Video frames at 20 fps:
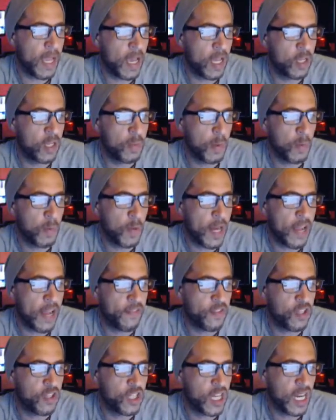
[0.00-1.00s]
husband would
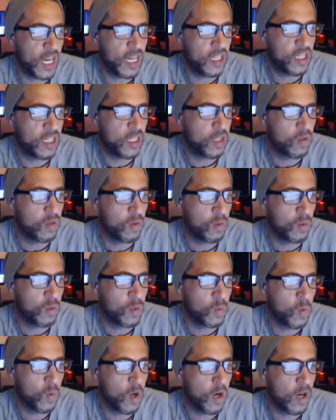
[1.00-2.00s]
have to change it through
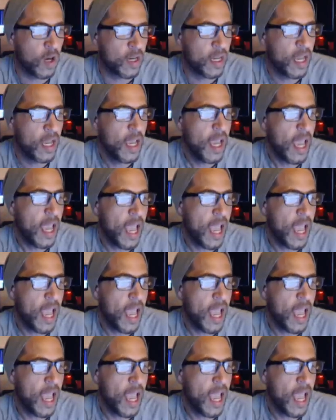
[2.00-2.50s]
his work,